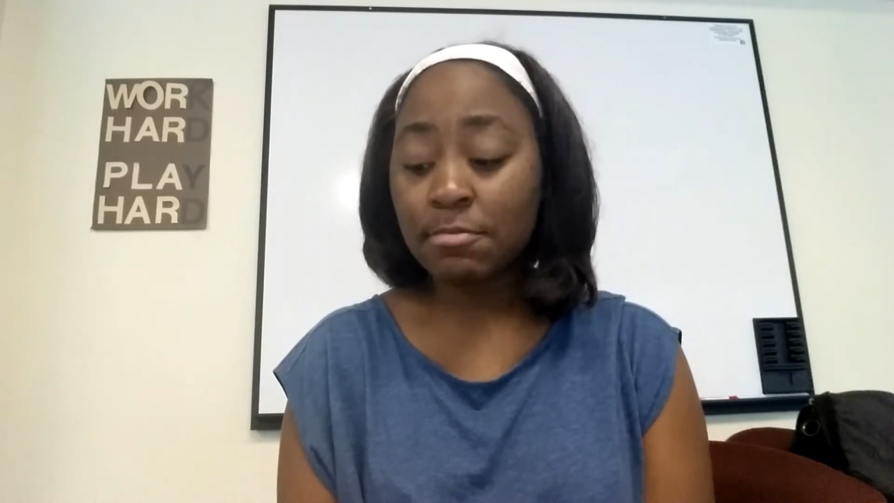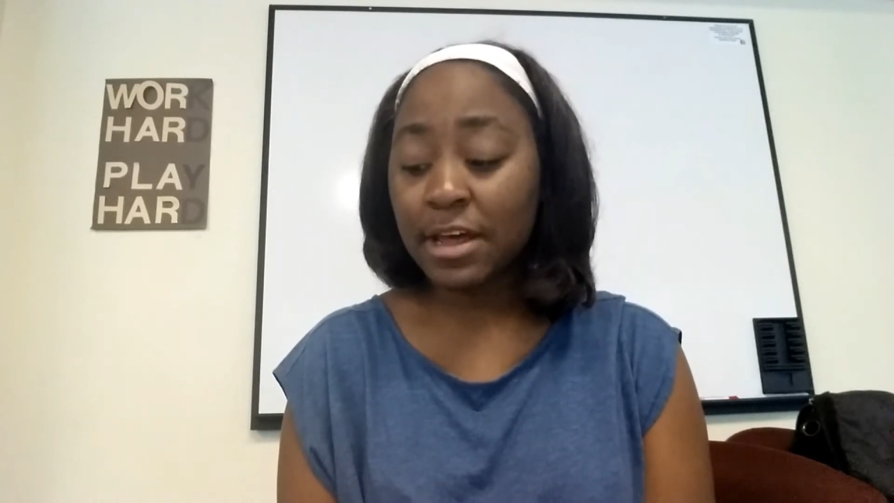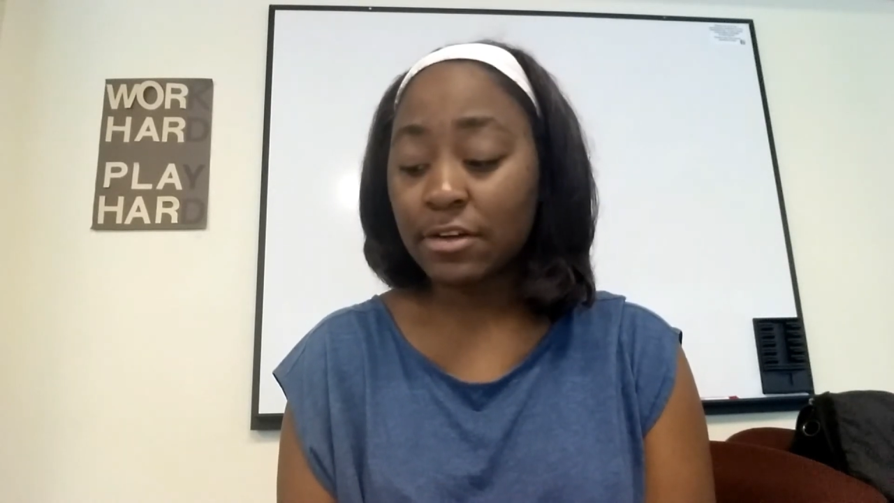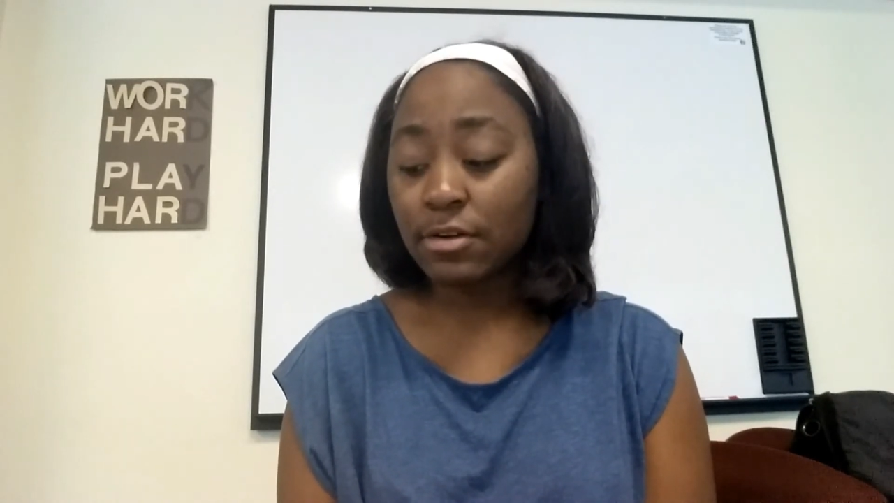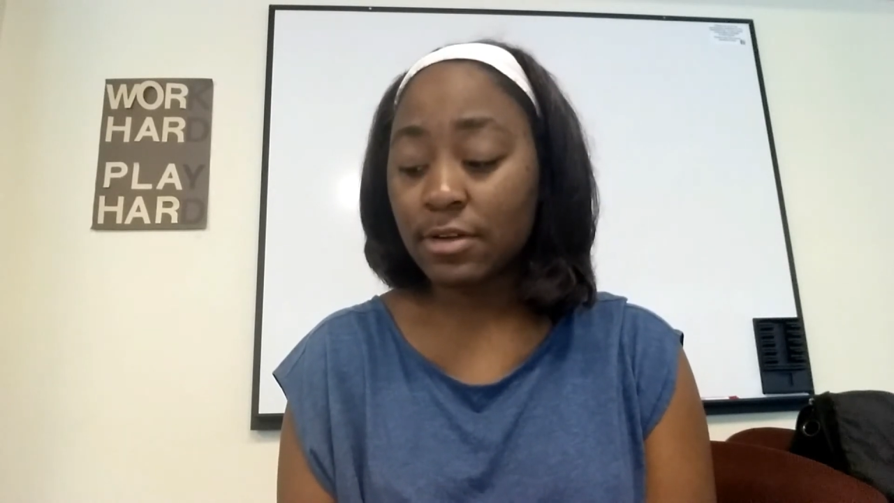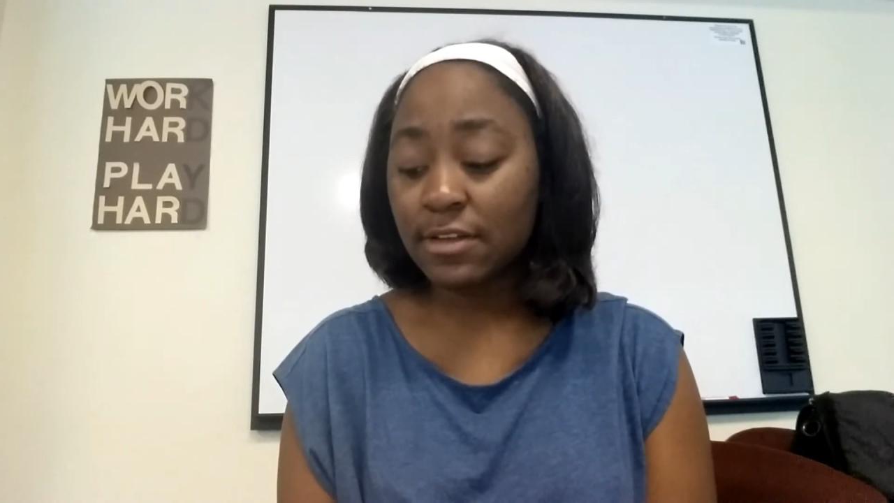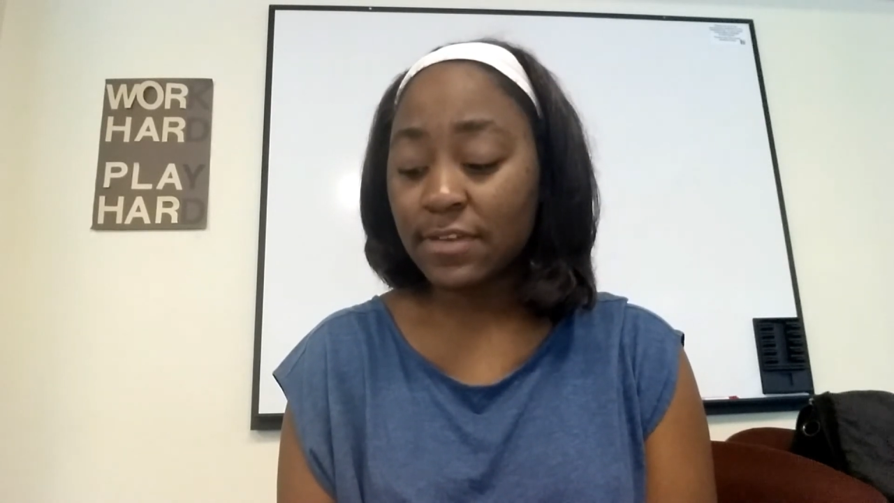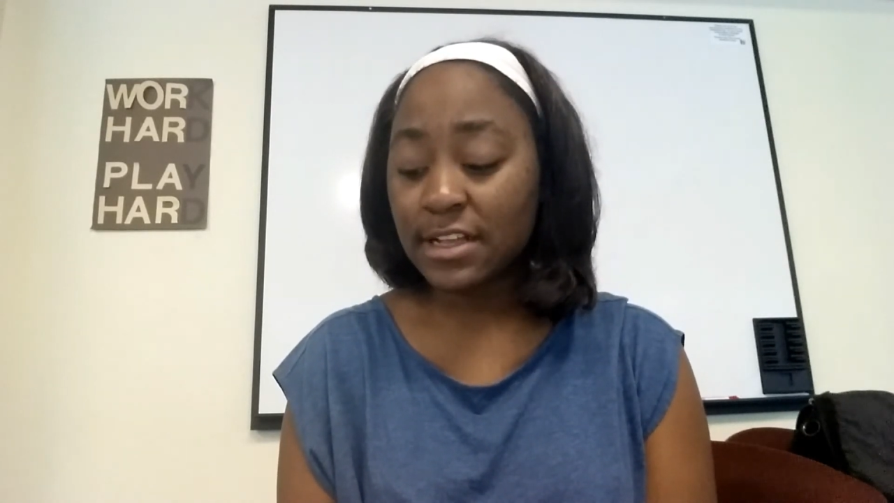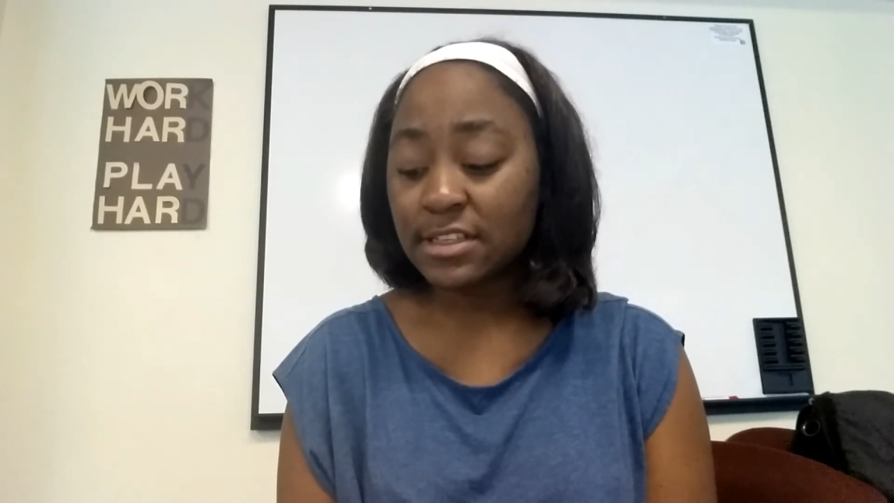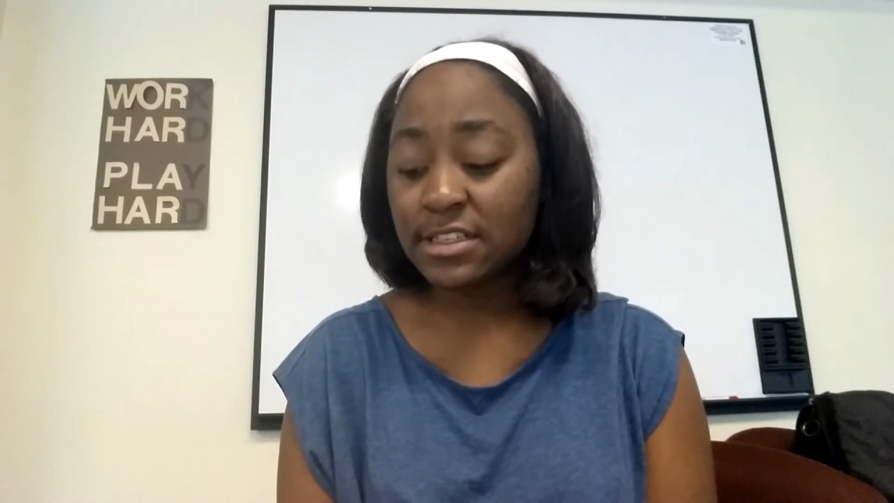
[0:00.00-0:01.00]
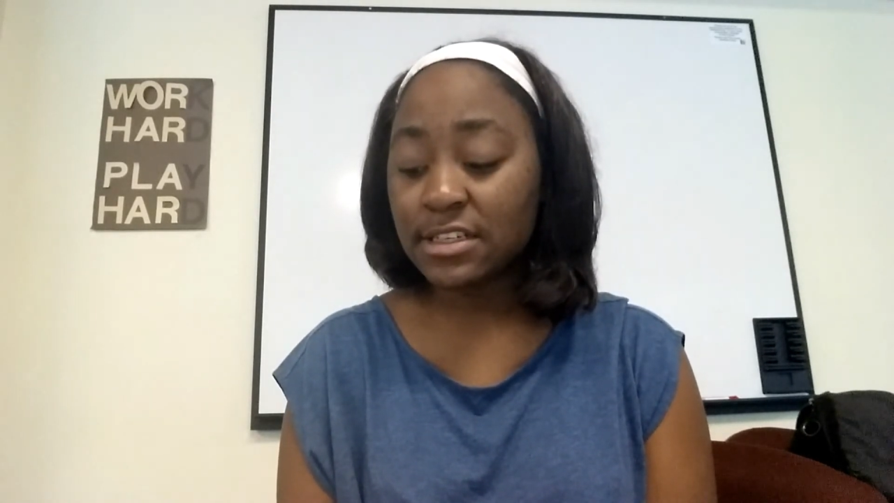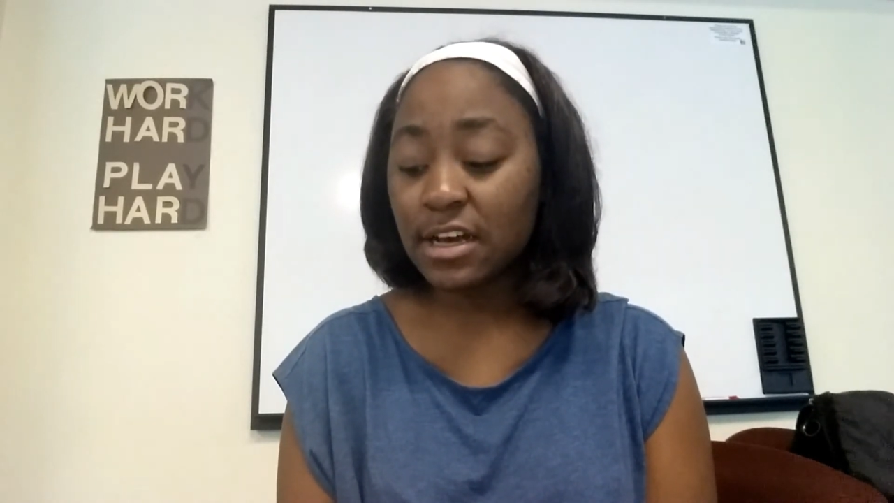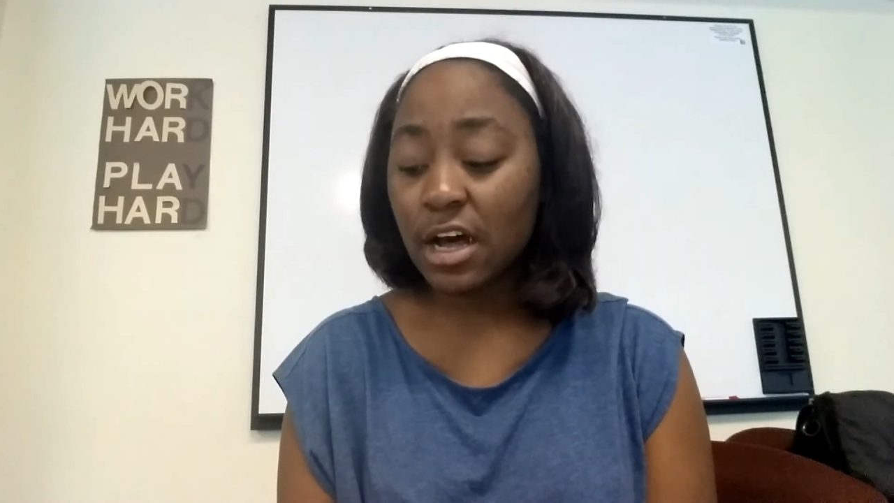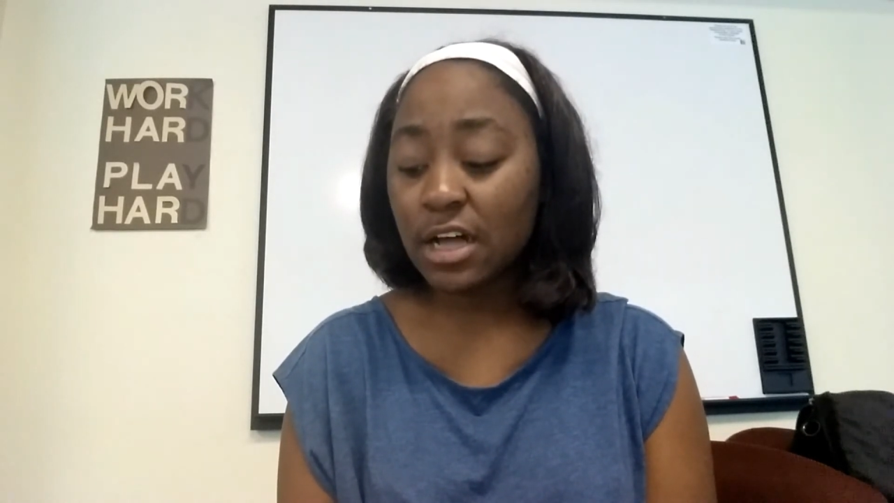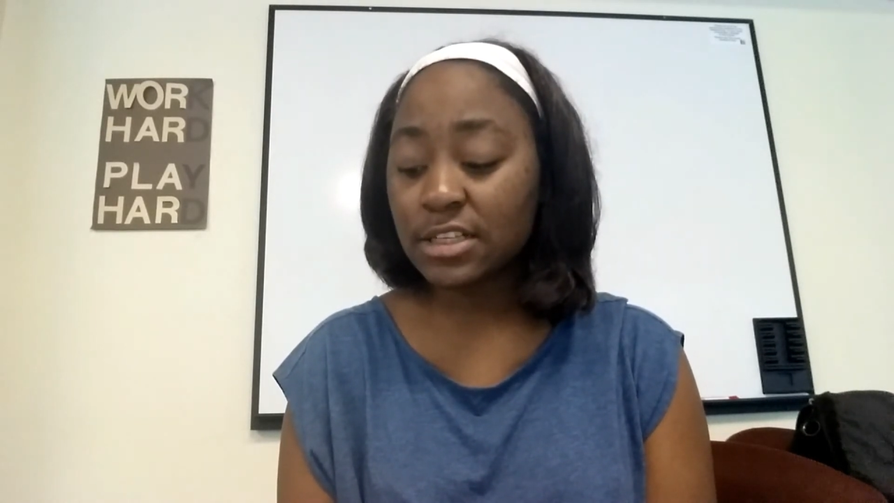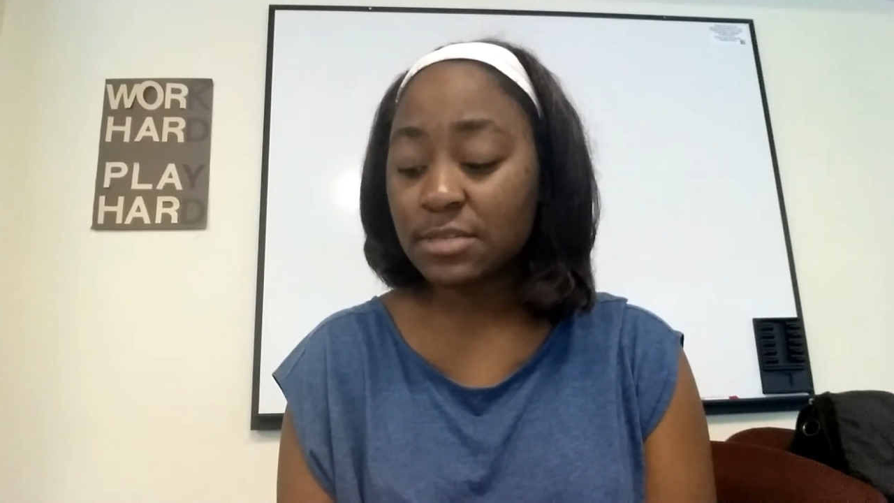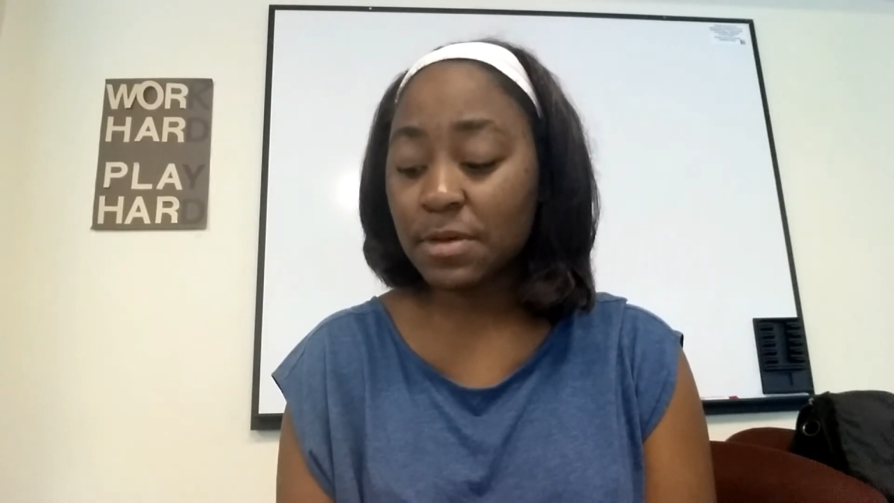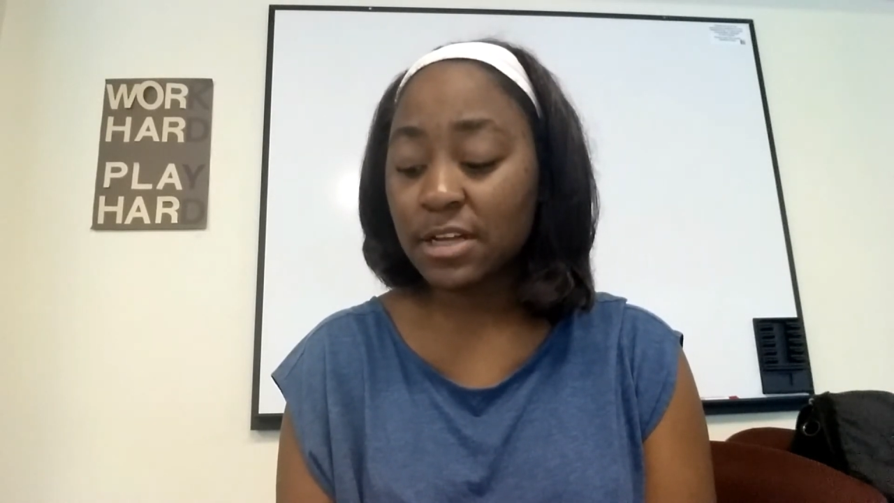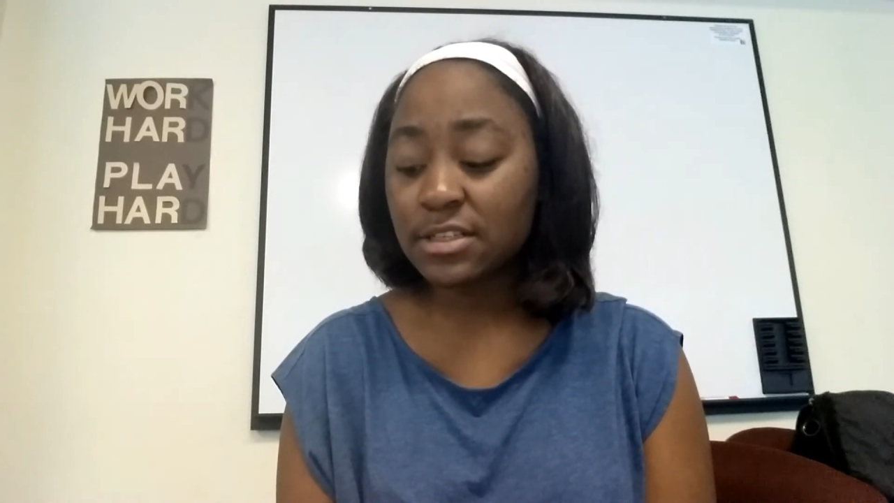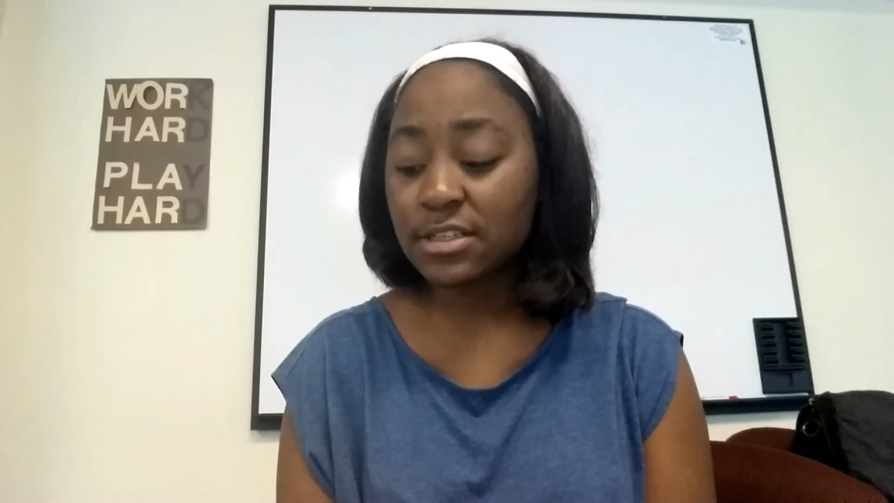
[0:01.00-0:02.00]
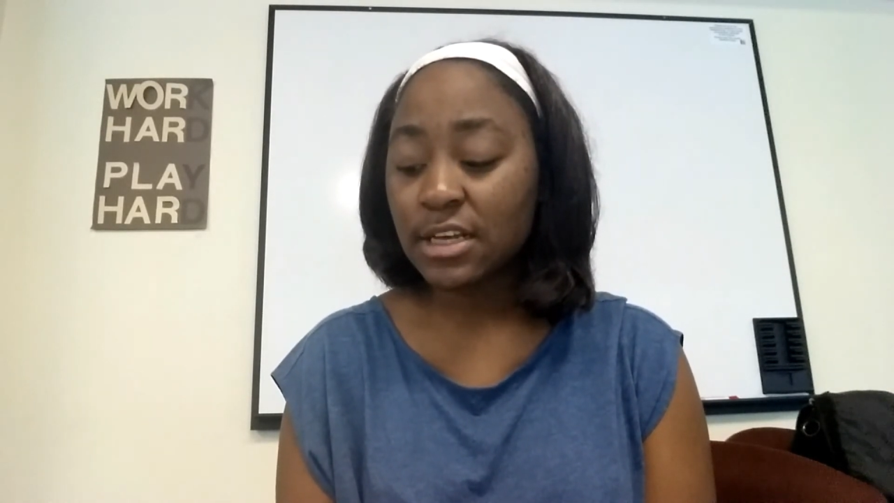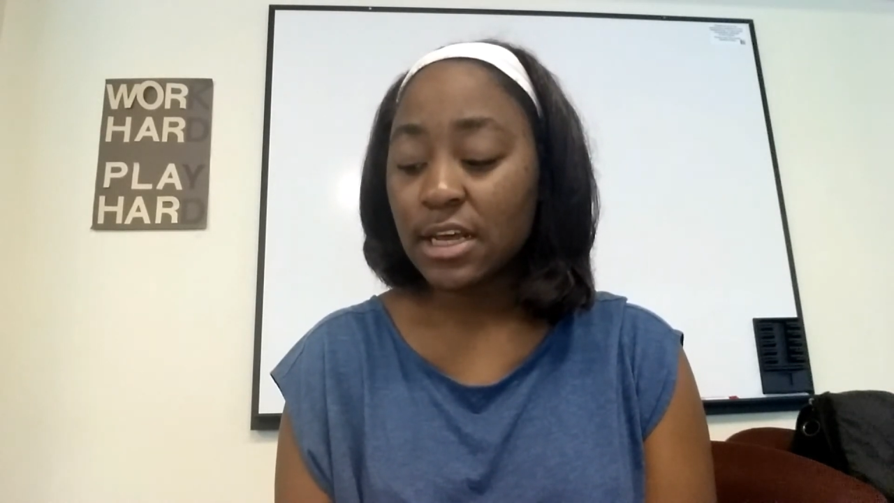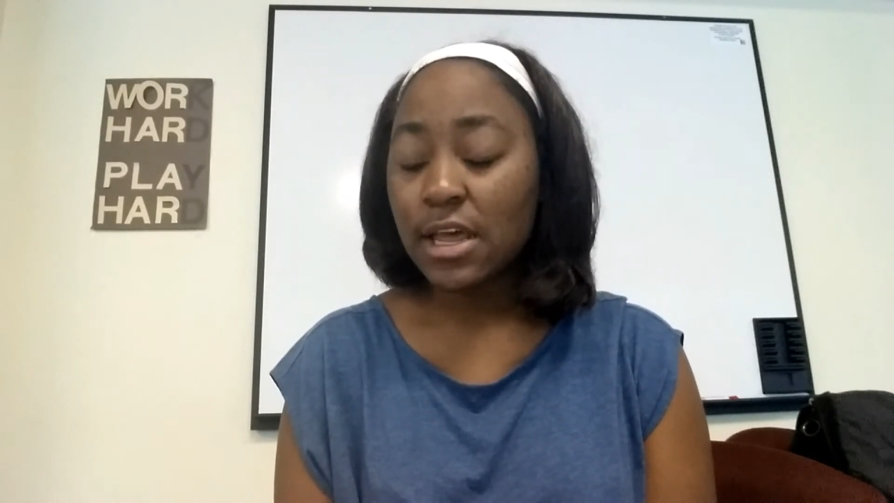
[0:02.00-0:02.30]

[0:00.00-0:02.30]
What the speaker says: microwave and see hot spots.